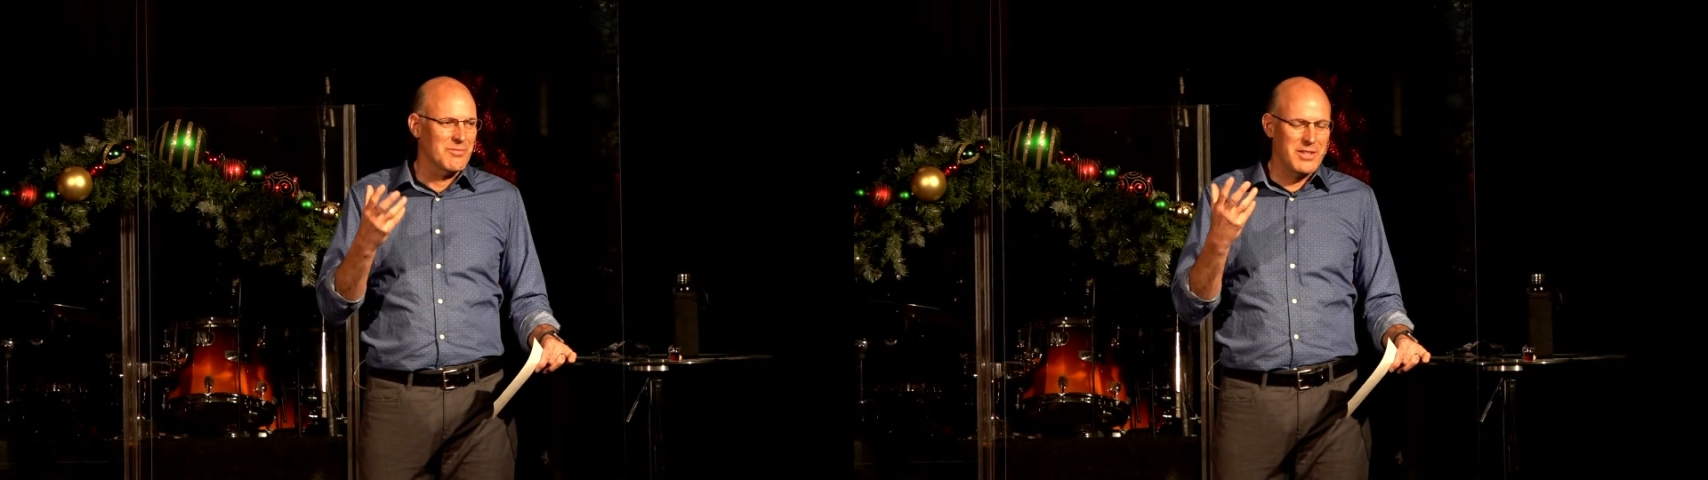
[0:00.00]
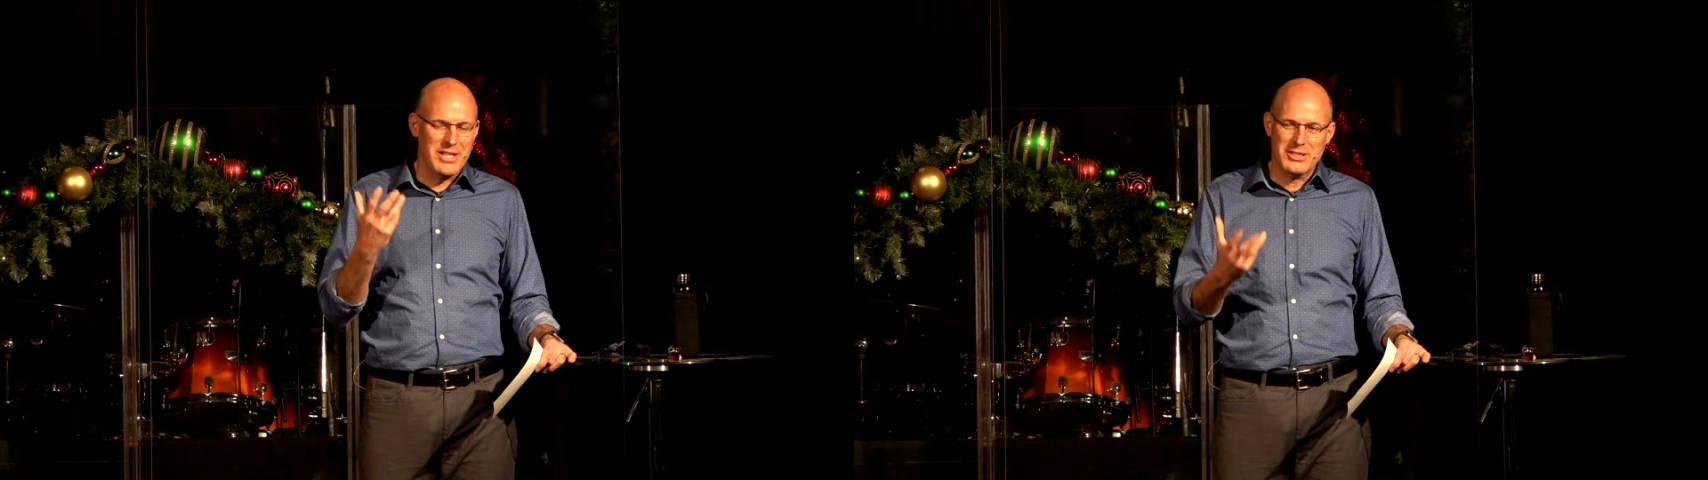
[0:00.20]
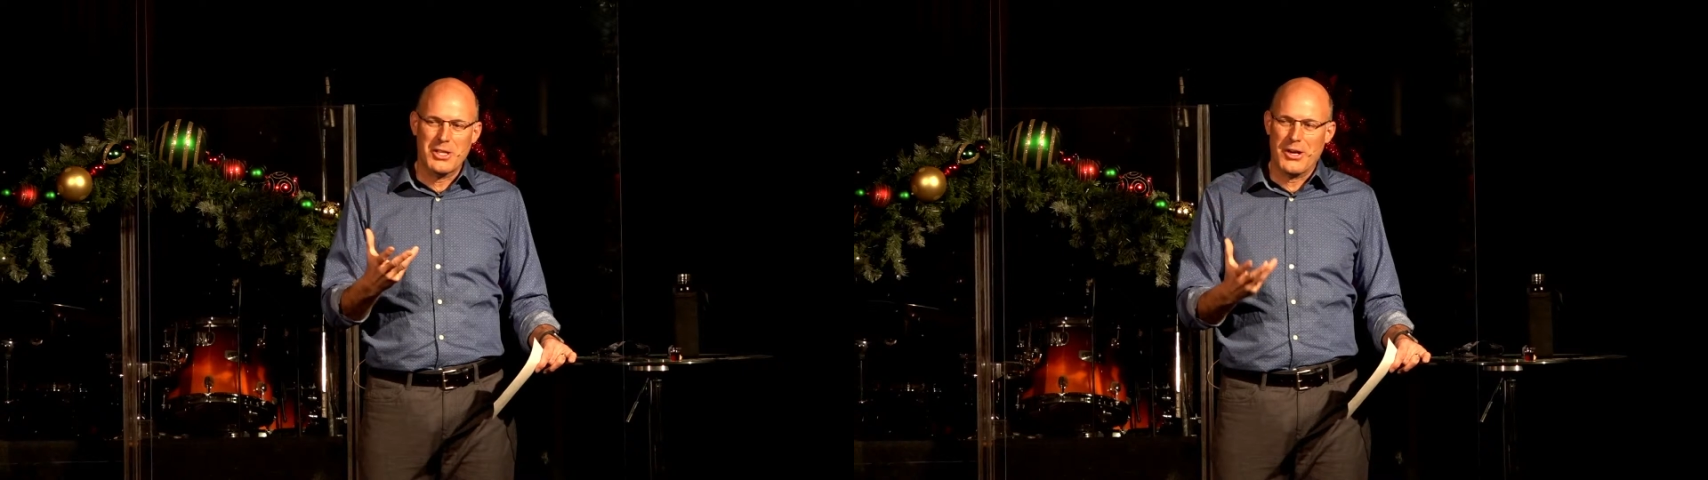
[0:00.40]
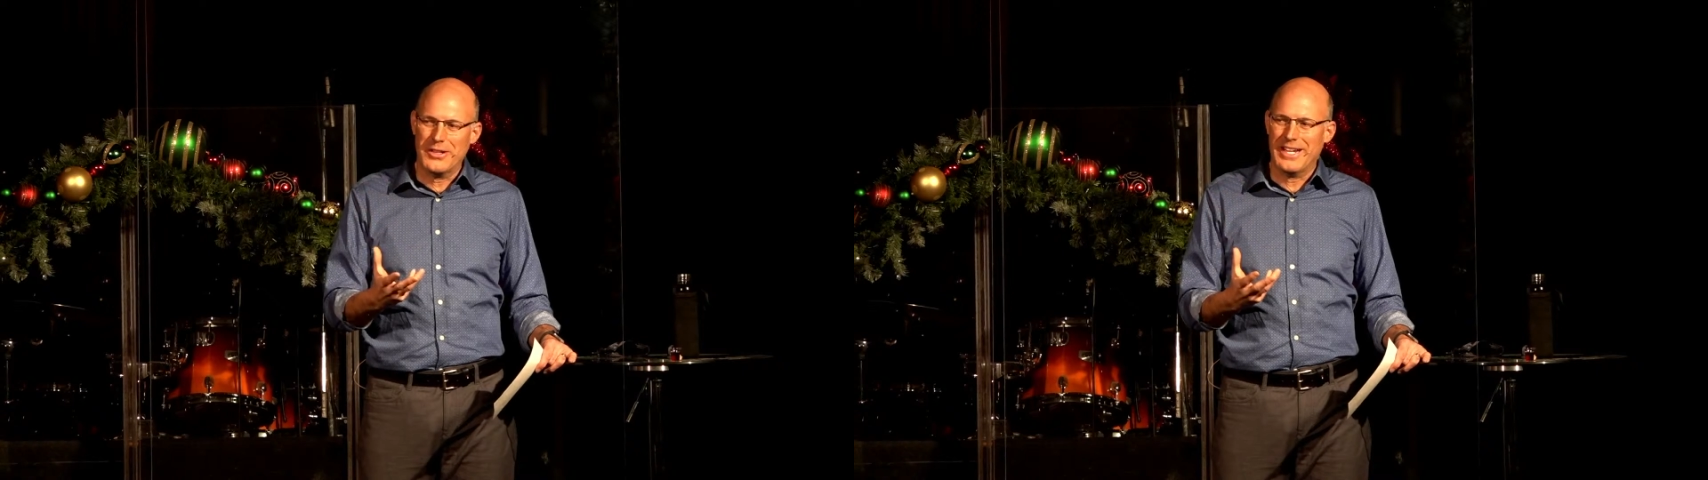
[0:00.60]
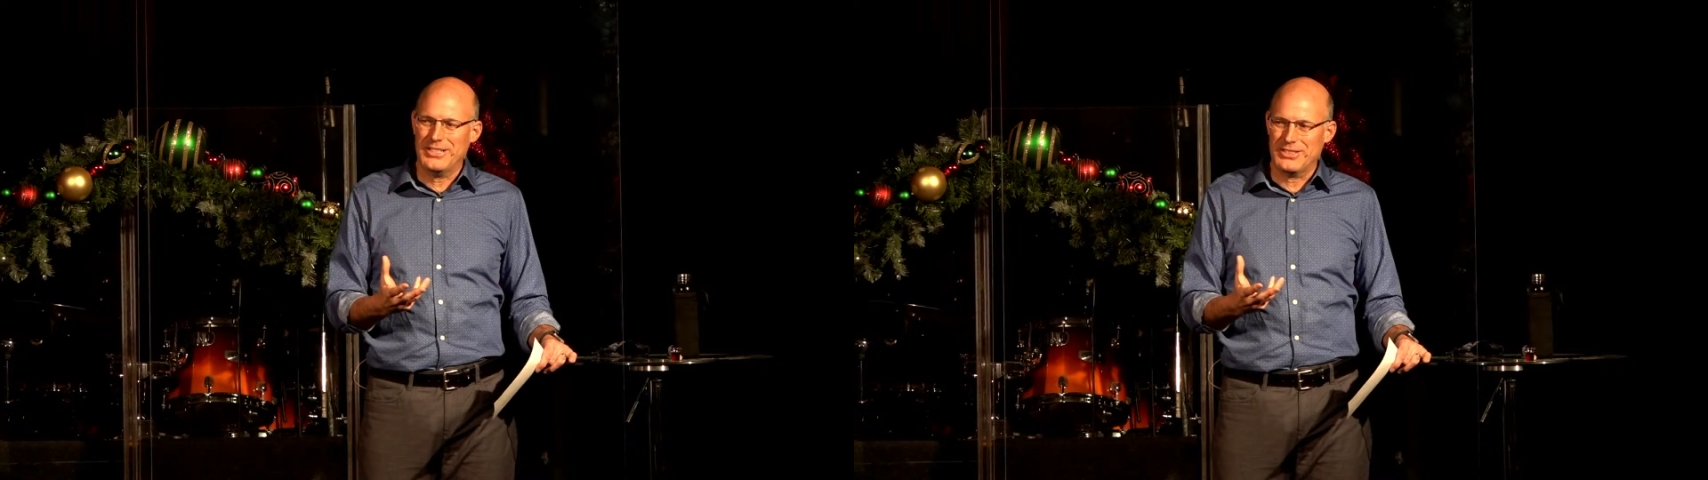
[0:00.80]
the
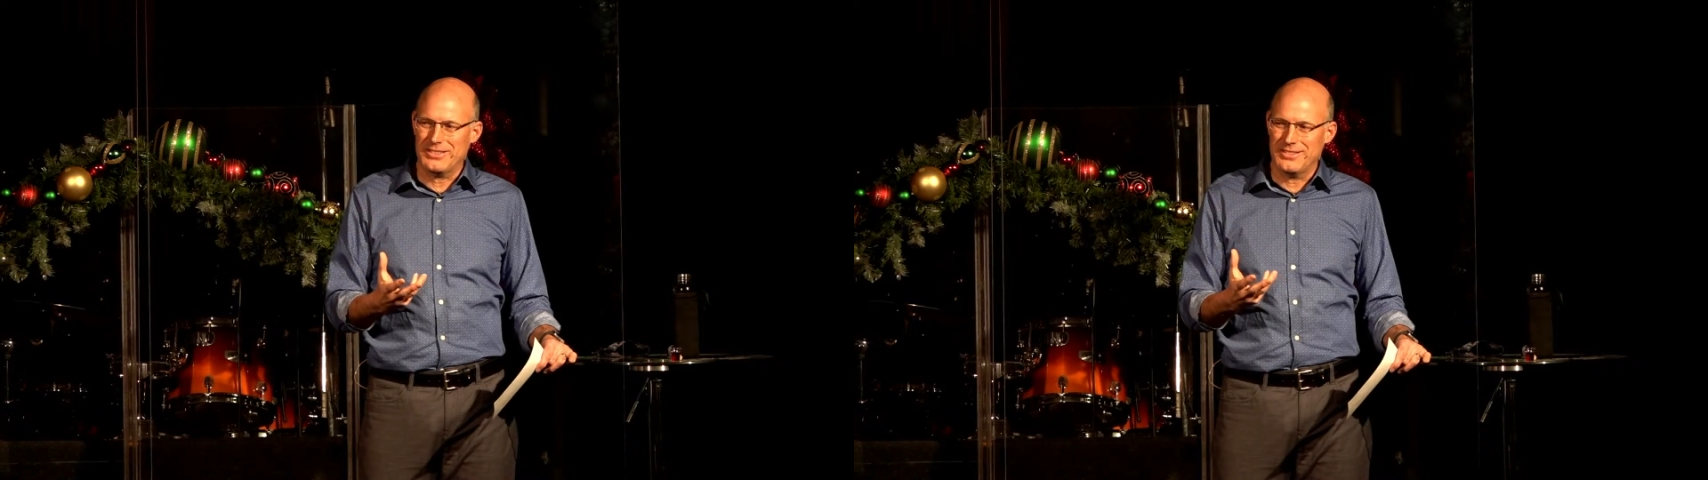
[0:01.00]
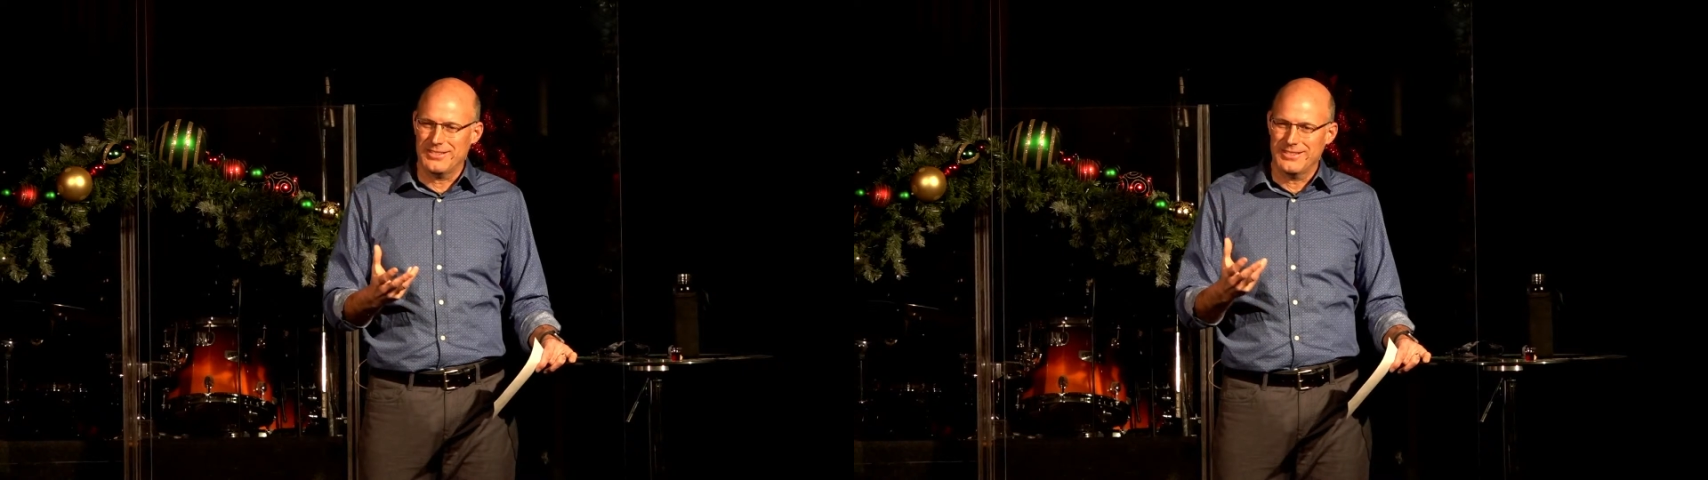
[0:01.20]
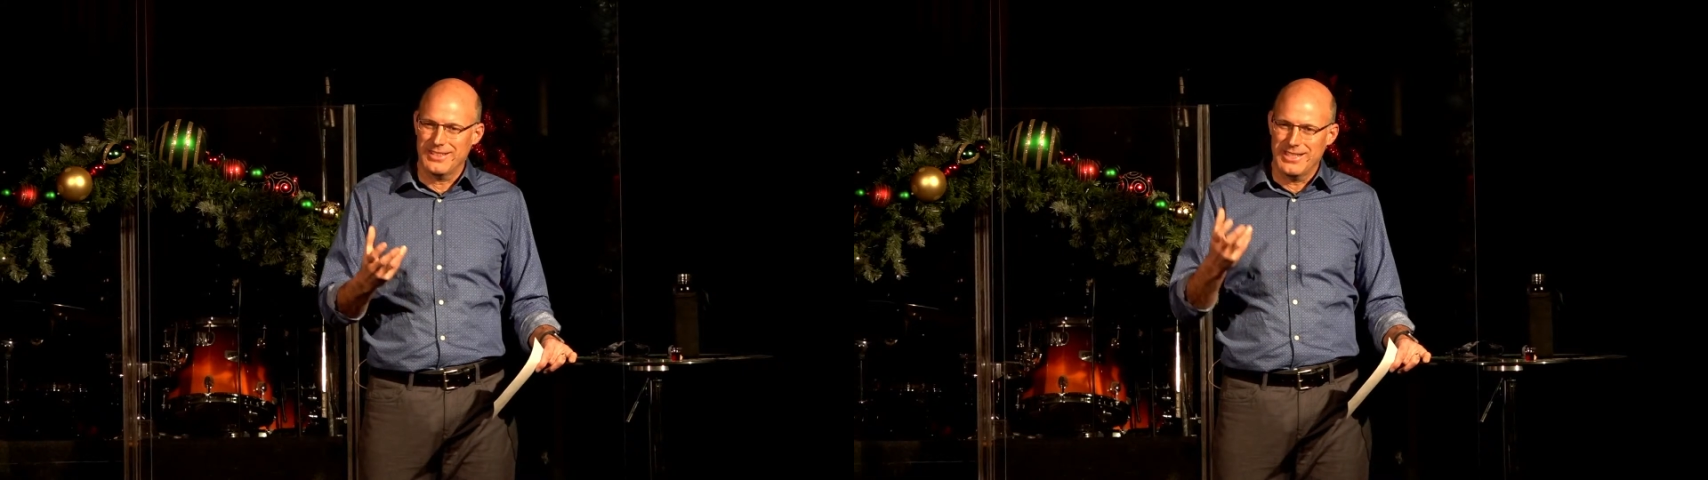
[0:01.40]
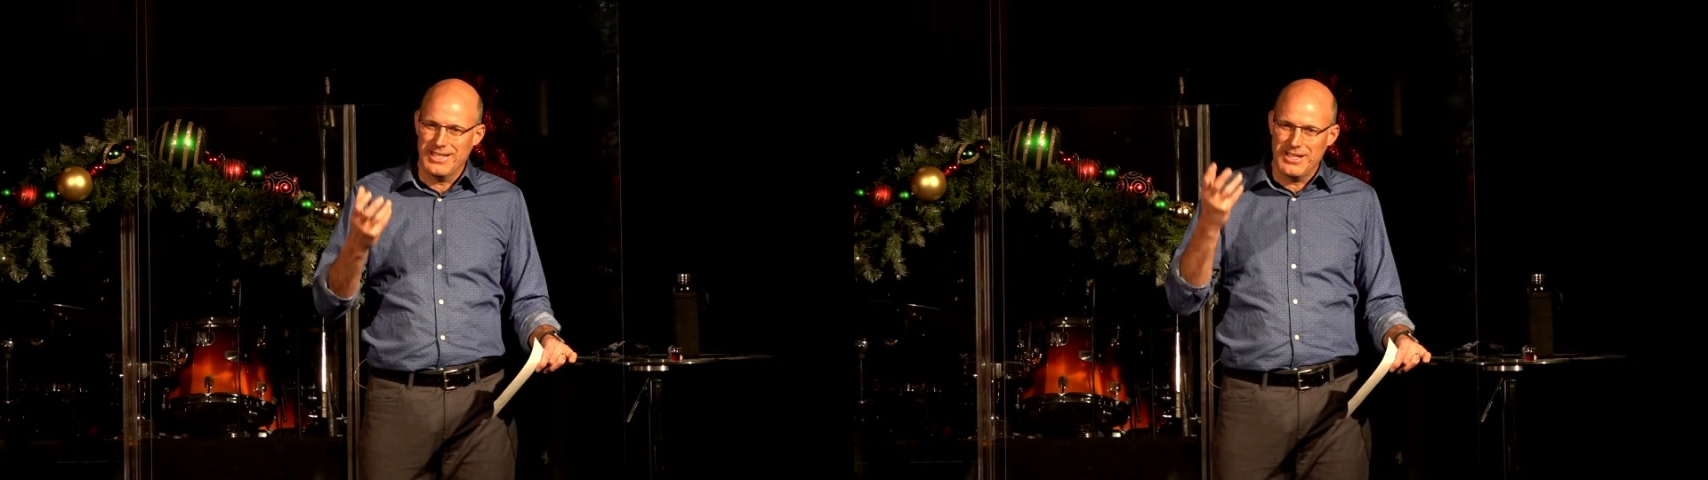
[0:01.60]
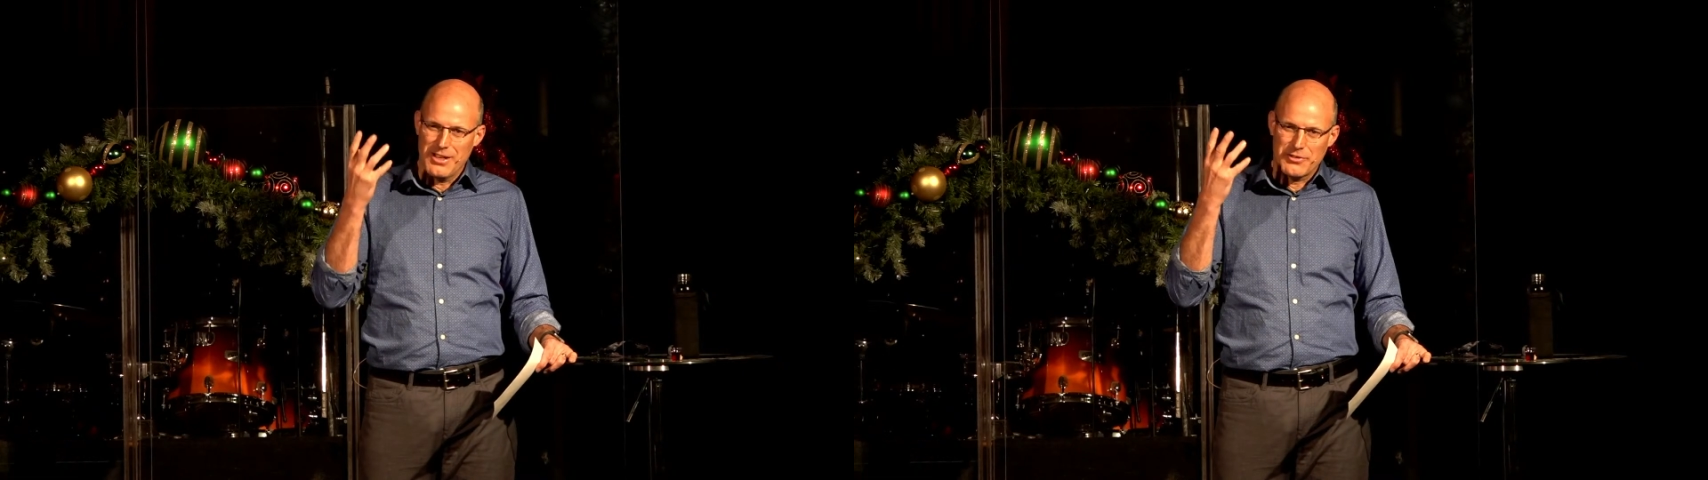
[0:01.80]
incarnation
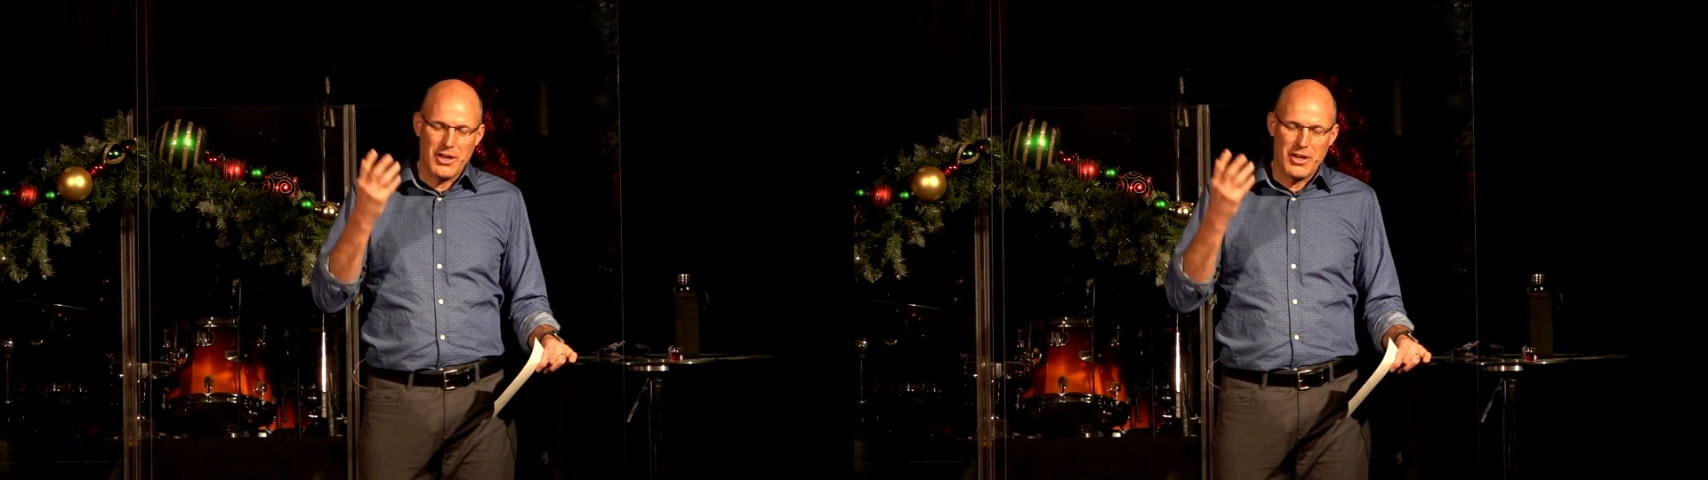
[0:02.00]
of